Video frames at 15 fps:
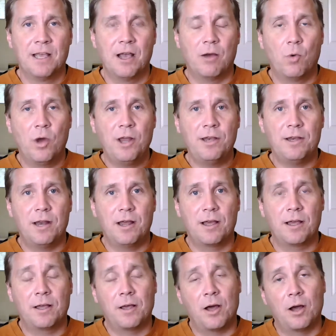
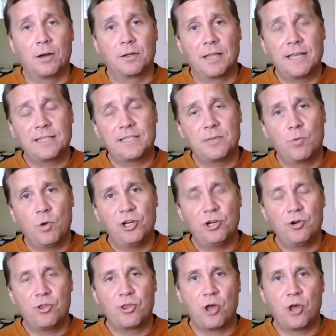Lexie, what are
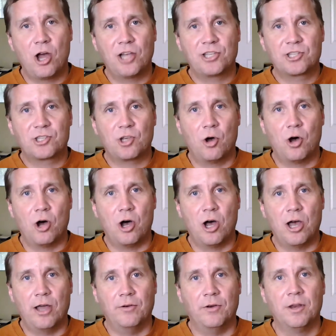your thoughts
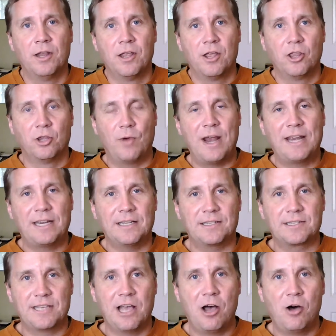on the wreck
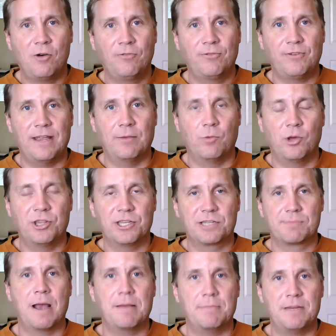itself and what
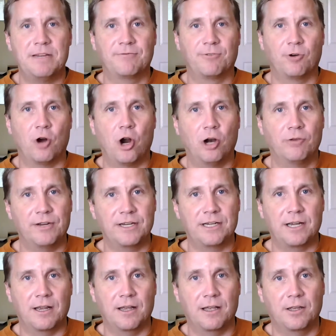this might mean for
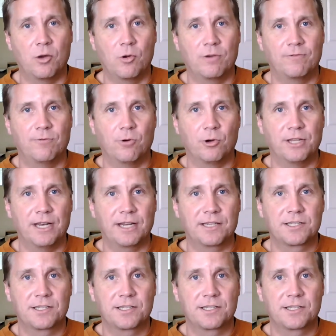Harvick going forward